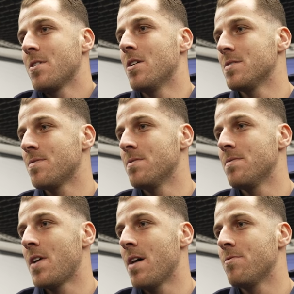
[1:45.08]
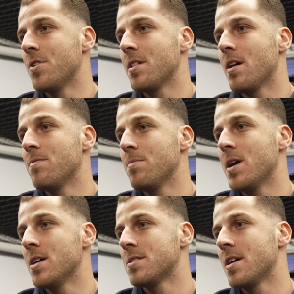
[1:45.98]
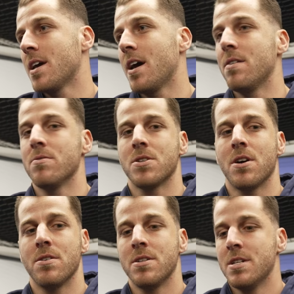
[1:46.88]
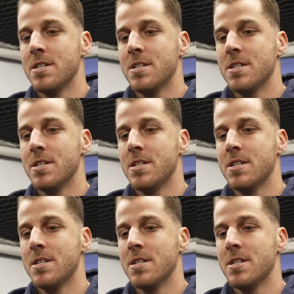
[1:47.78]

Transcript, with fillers: guys for our footy club for the past decade or so.